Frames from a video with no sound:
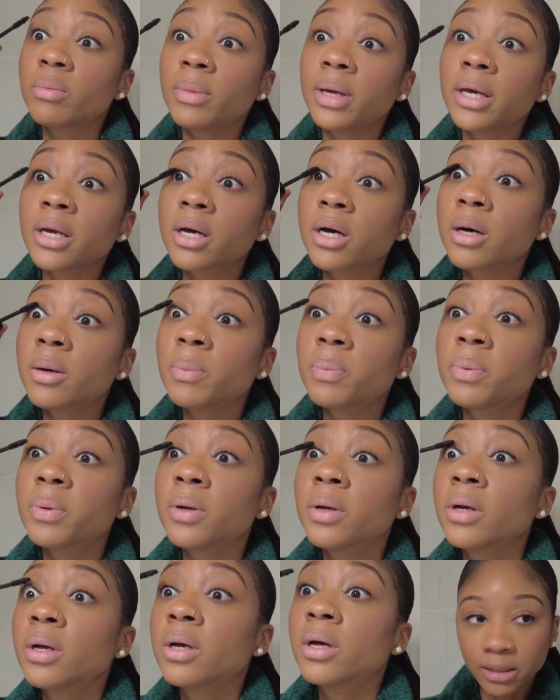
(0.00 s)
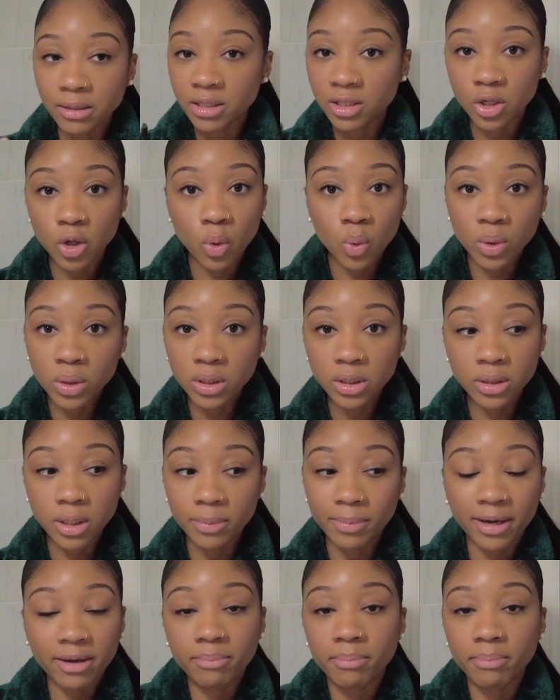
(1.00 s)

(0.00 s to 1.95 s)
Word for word: makeup, no one in my,